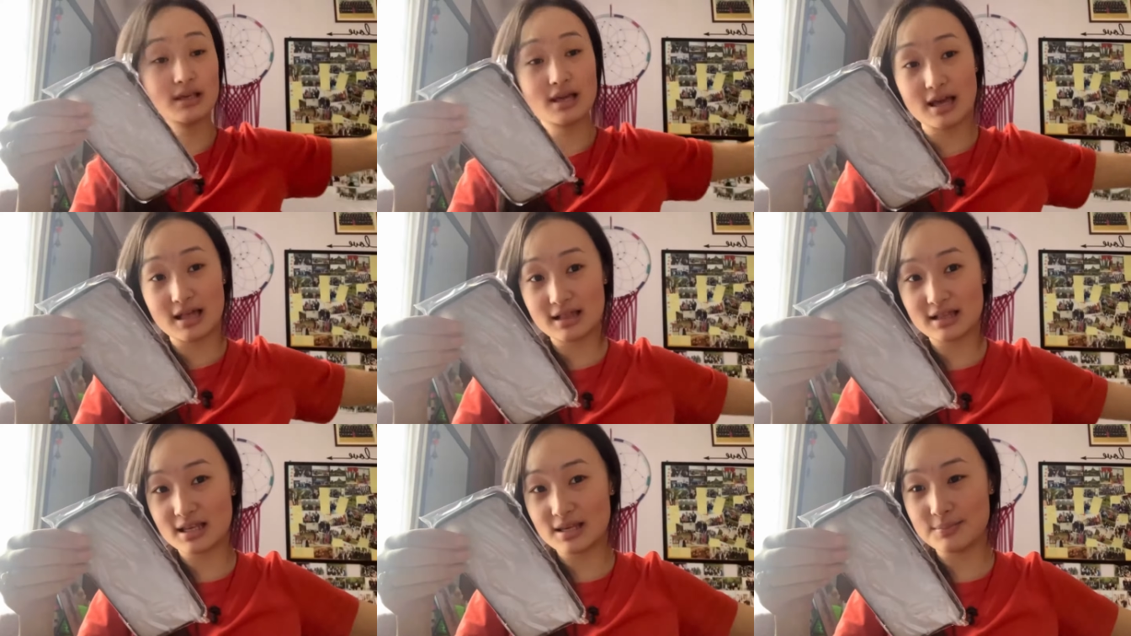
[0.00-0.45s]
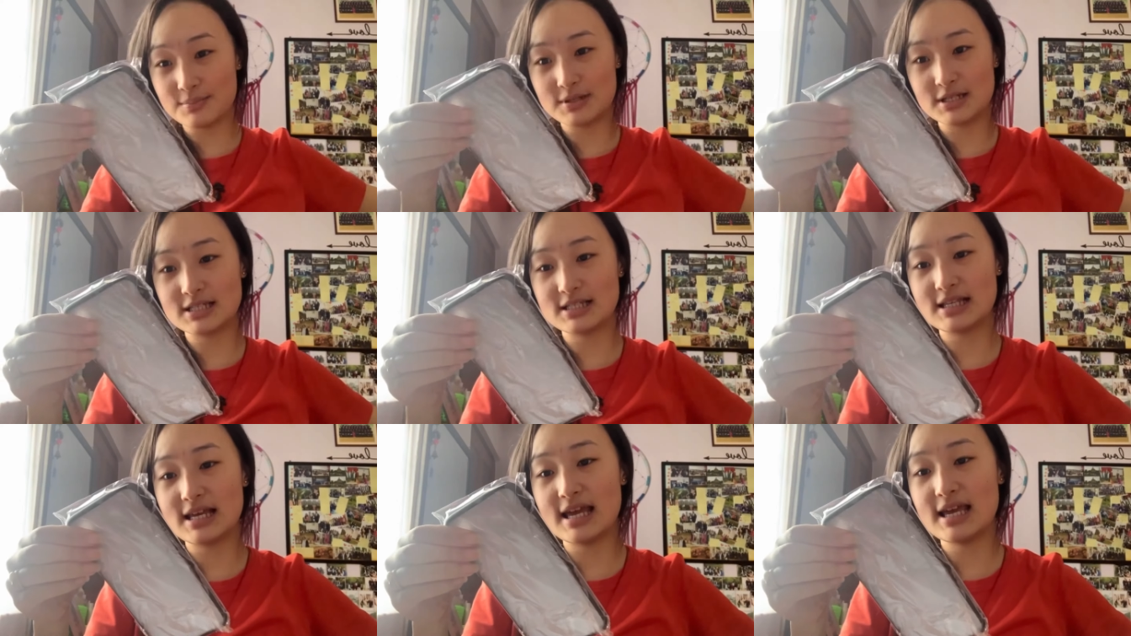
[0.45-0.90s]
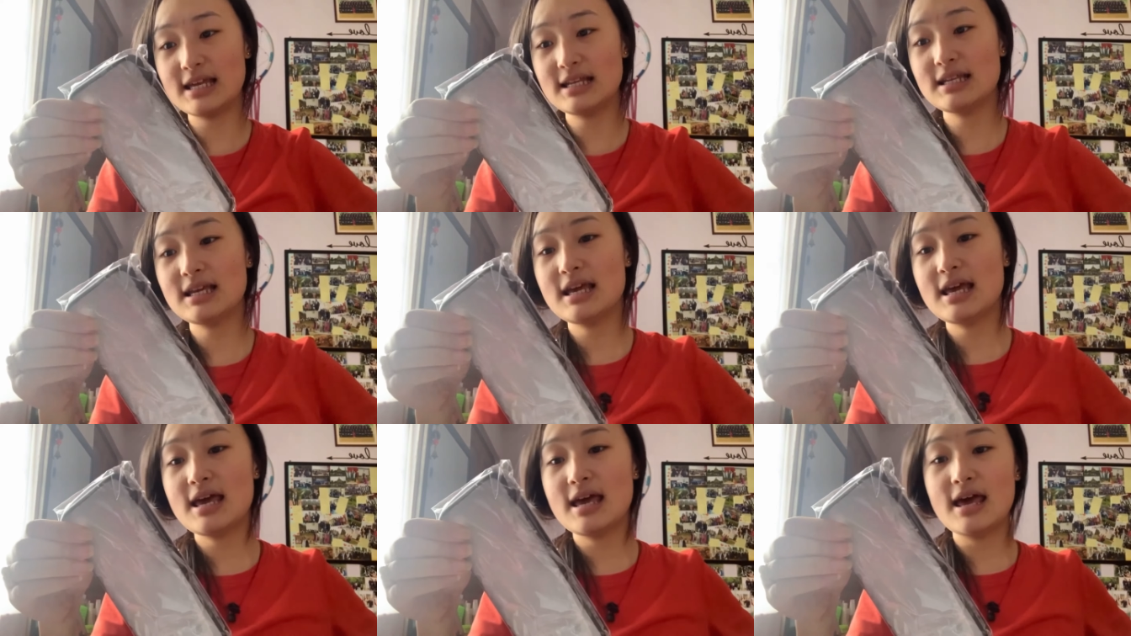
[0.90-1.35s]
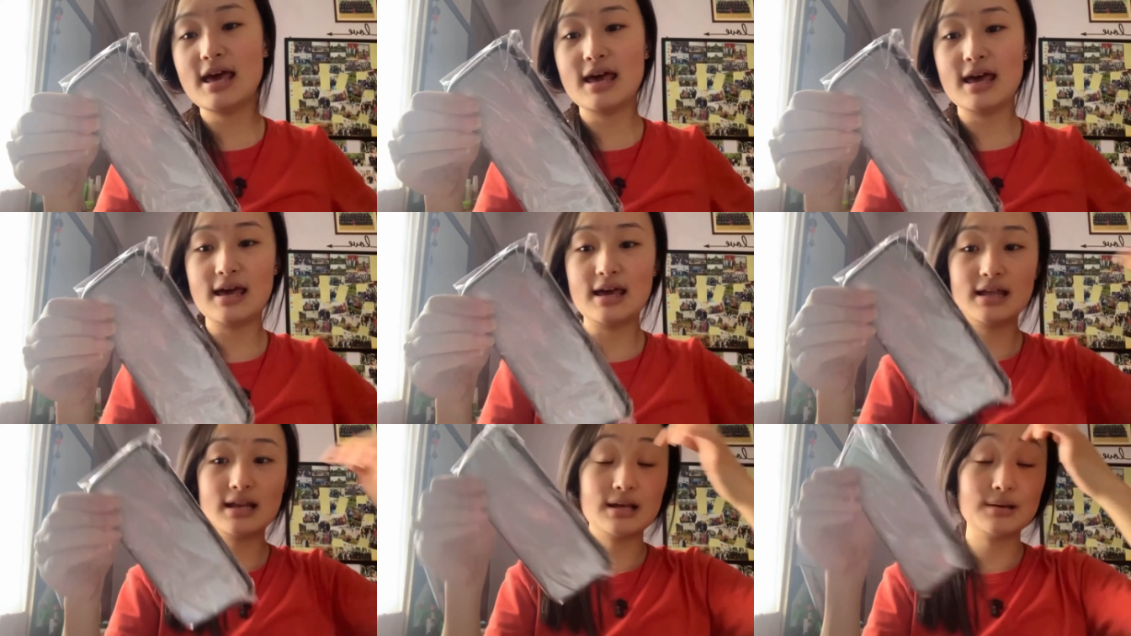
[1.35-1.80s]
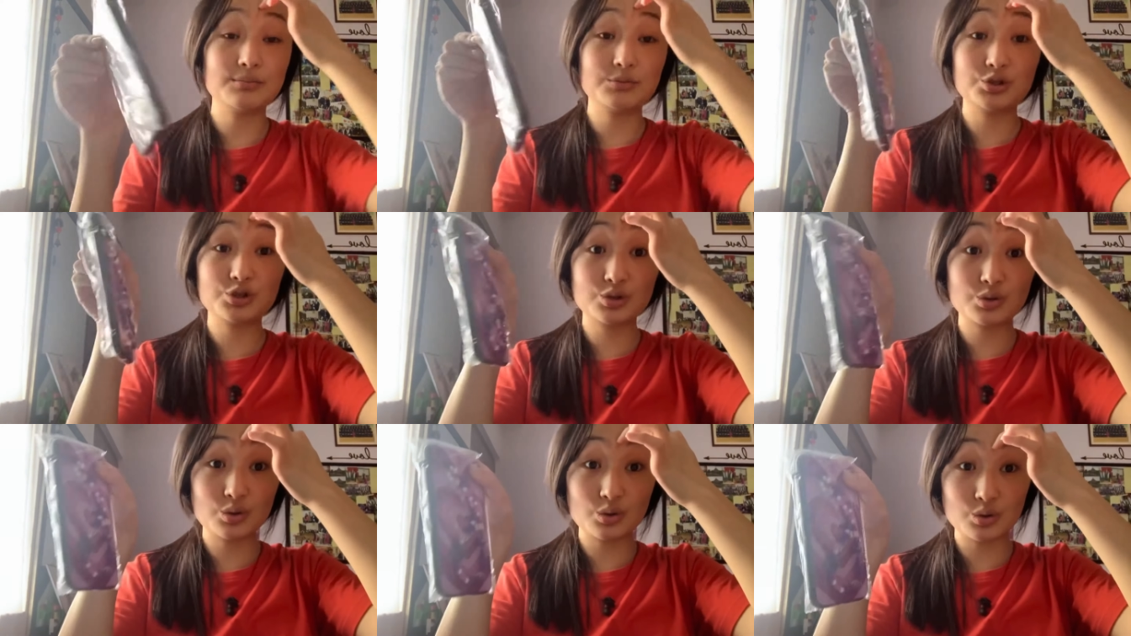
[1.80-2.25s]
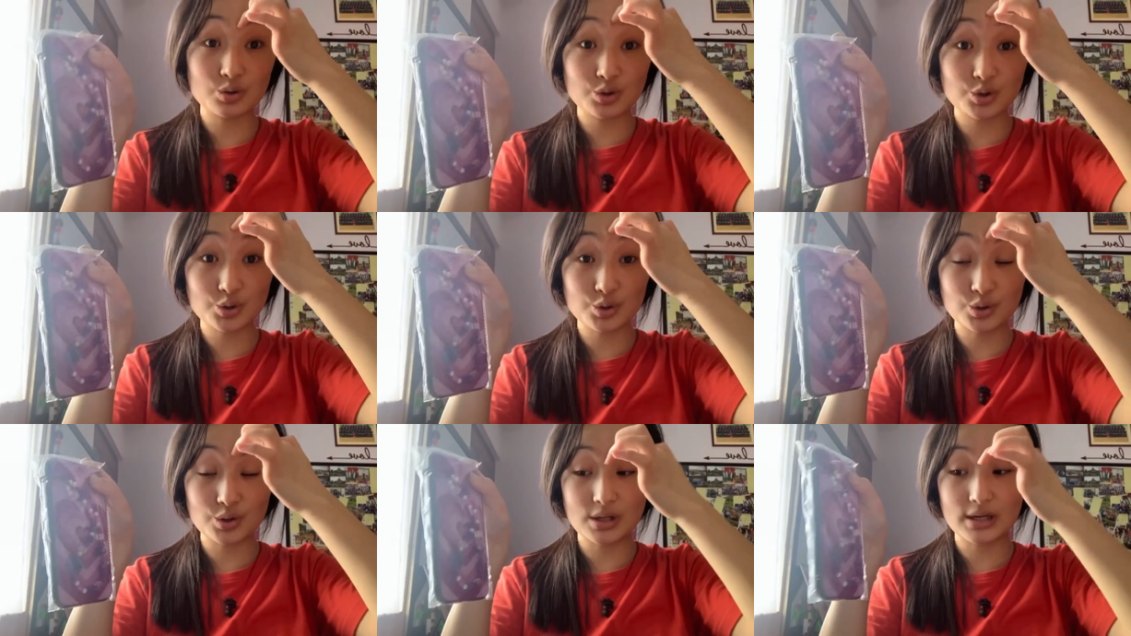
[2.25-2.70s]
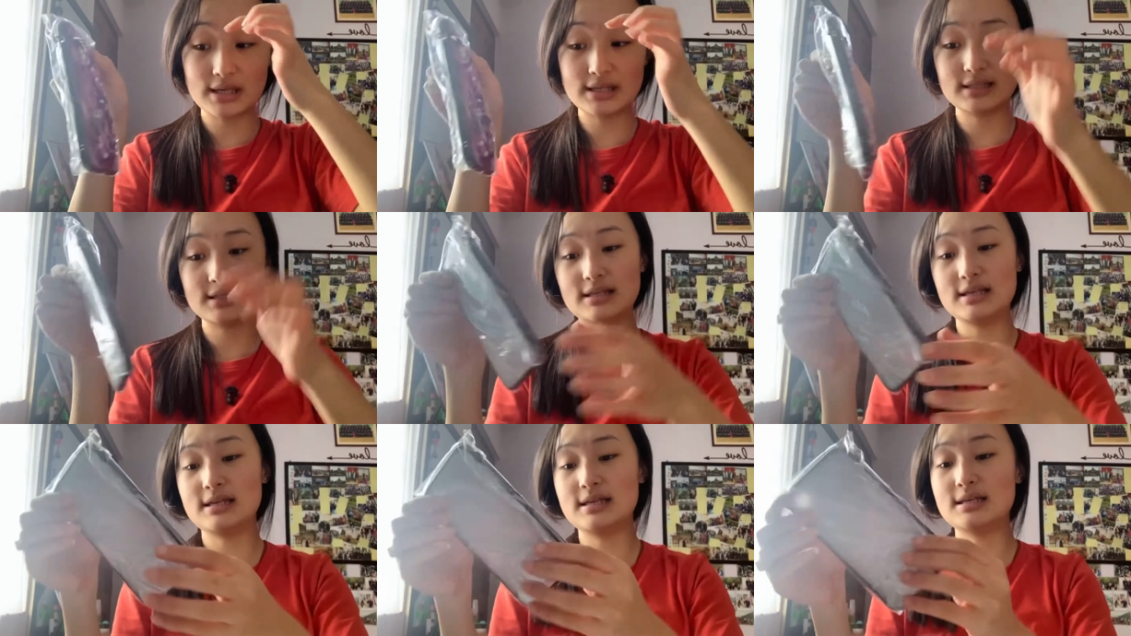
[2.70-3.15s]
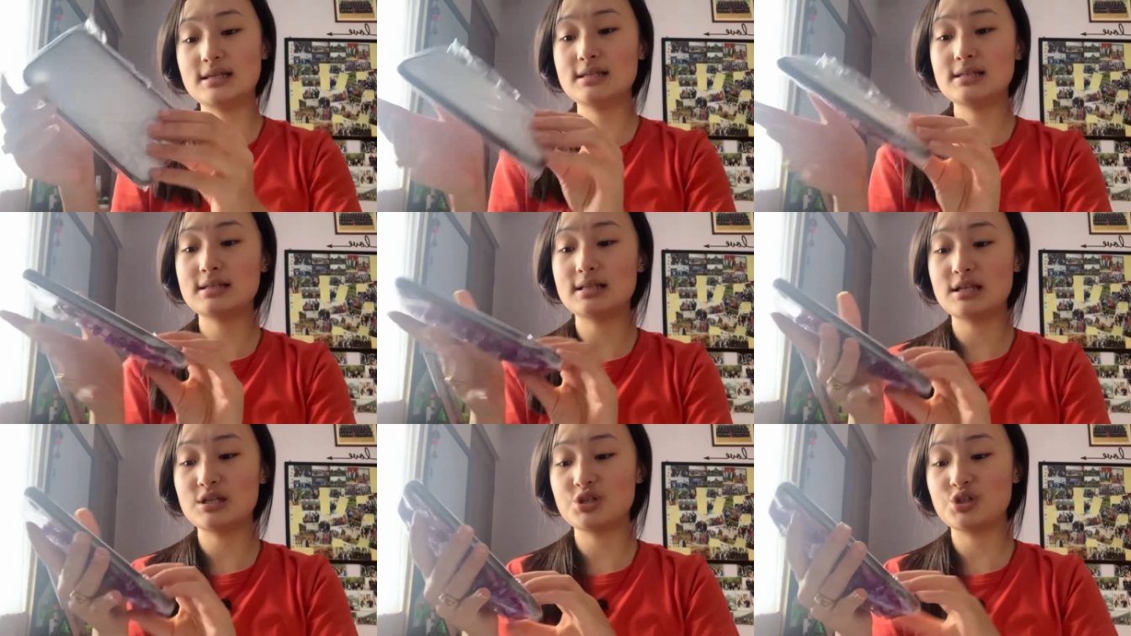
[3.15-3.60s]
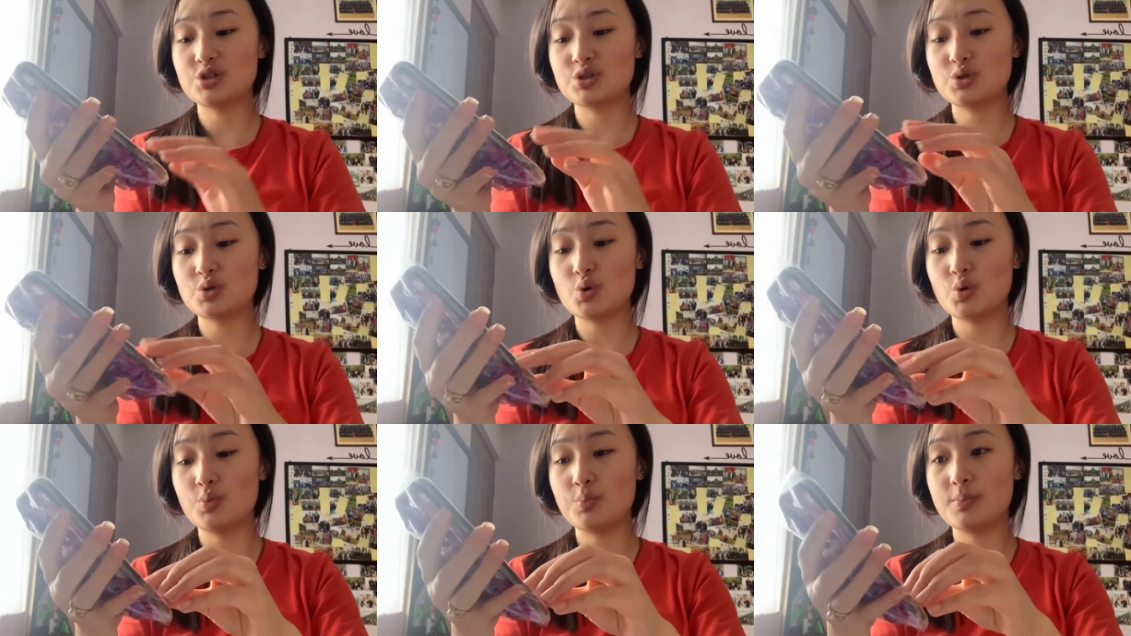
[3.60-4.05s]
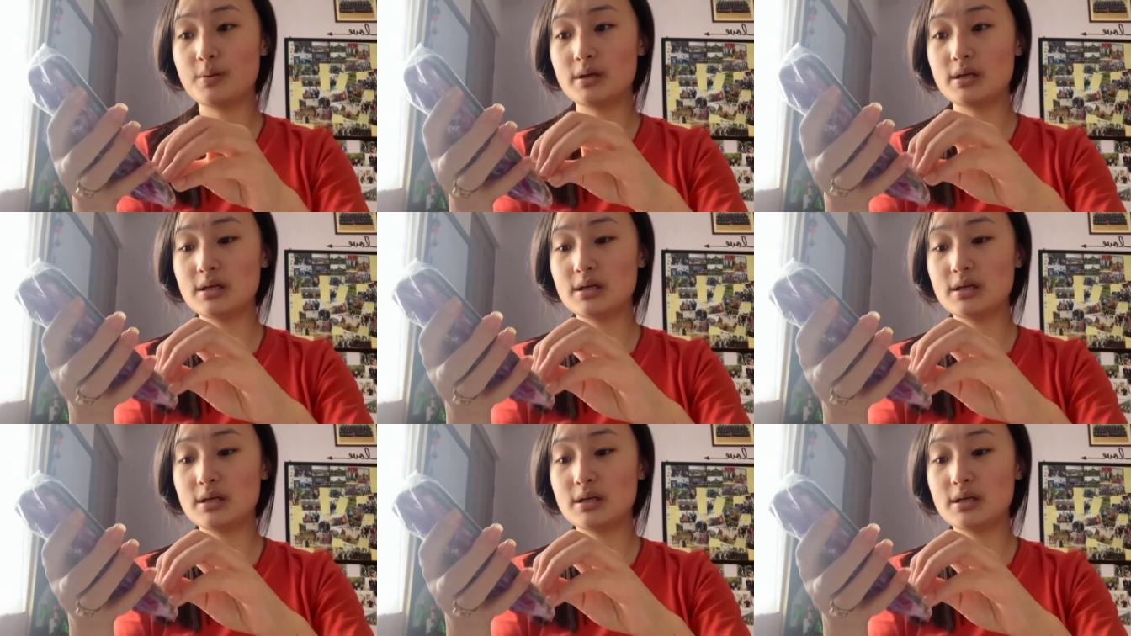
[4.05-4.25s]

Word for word: I'll keep it aside. And I'm just going to show you guys this. Let's just open.